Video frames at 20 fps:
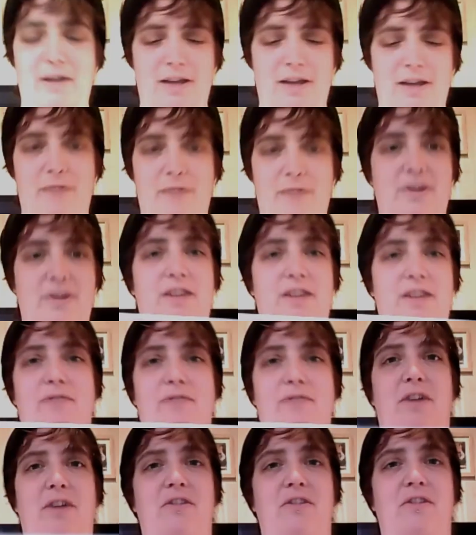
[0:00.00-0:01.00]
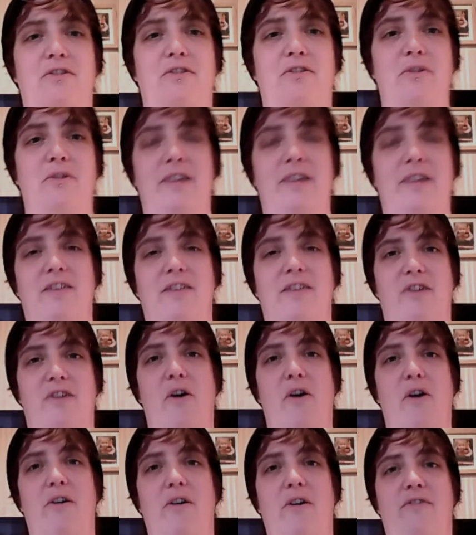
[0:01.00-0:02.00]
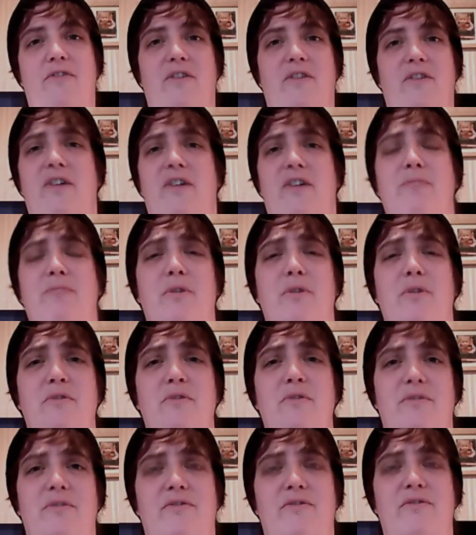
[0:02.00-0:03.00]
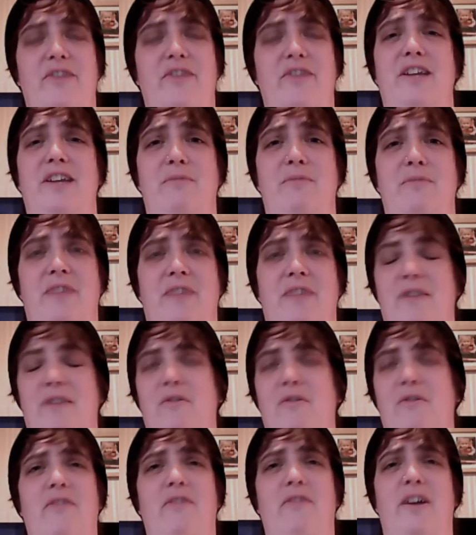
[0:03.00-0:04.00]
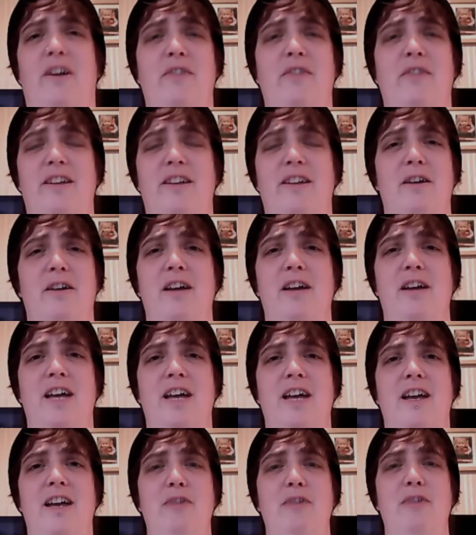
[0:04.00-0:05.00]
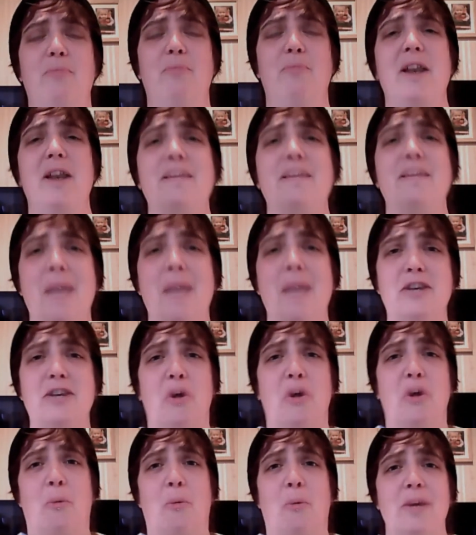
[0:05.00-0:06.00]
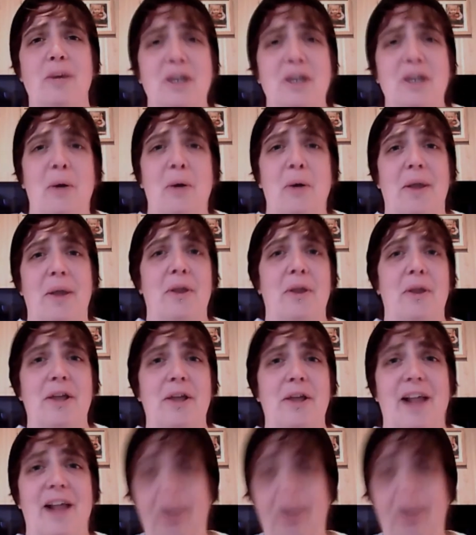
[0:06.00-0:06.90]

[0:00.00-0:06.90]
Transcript: when you get the wrestlers doing these like high flying moves and fling themselves off things, I think, you're bloody mental, what are you doing? You know.